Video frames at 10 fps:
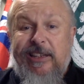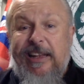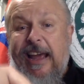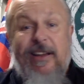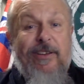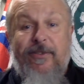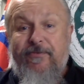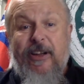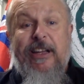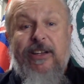to that that are
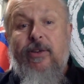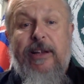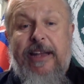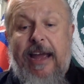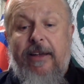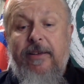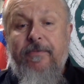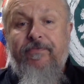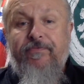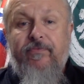freaking going down.
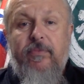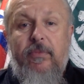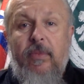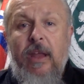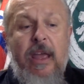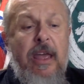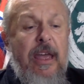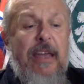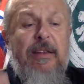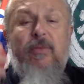
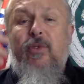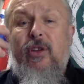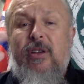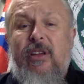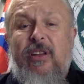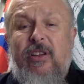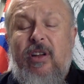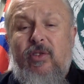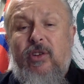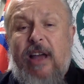And well, you
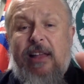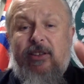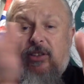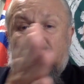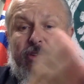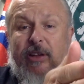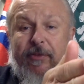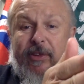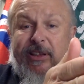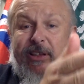know, you got two
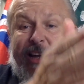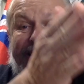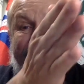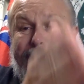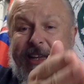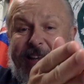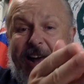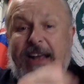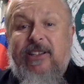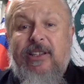different, you got the big
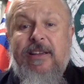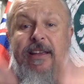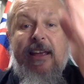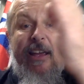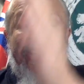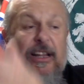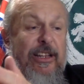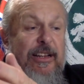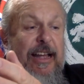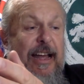guys and you got
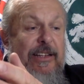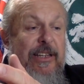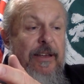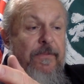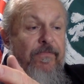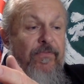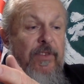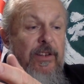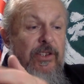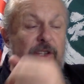little guys.
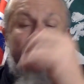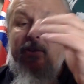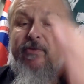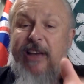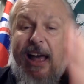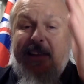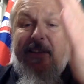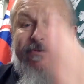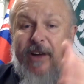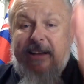So you've got
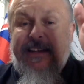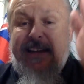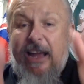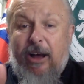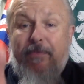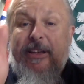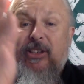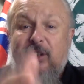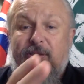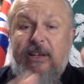to fucking help
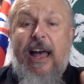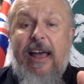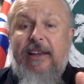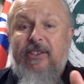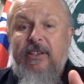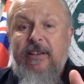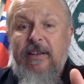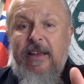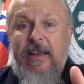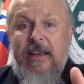these little guys.
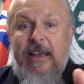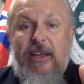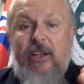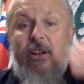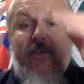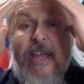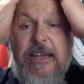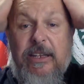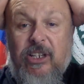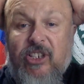You know, they
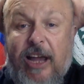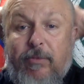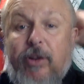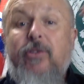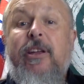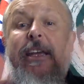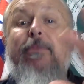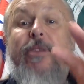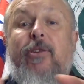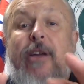can decide whether to
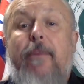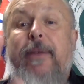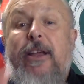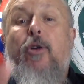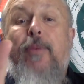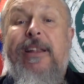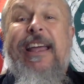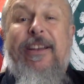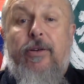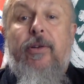keep their company open
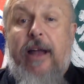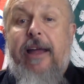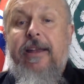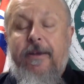later or not.